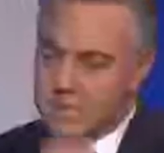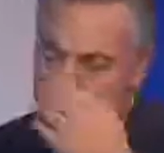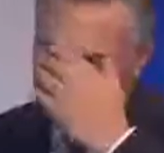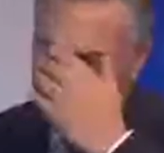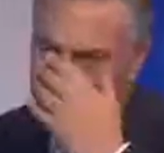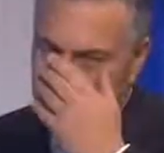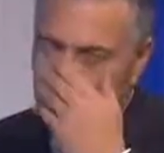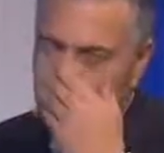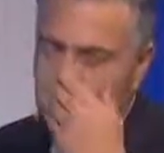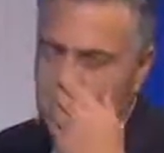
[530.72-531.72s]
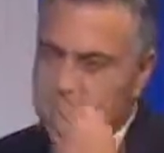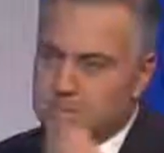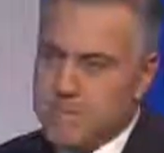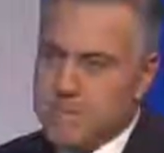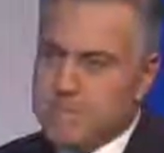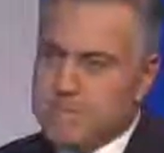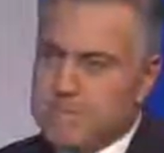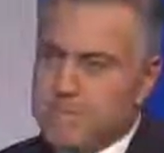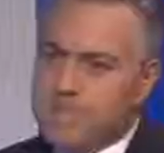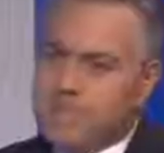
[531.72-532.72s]
schools and hospitals.
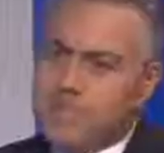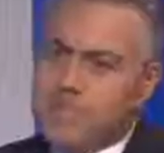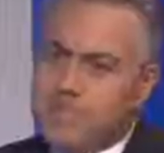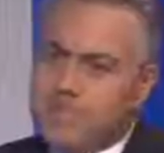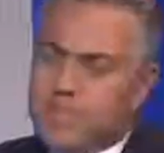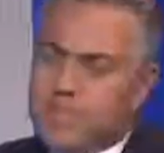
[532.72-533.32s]
Uh, as I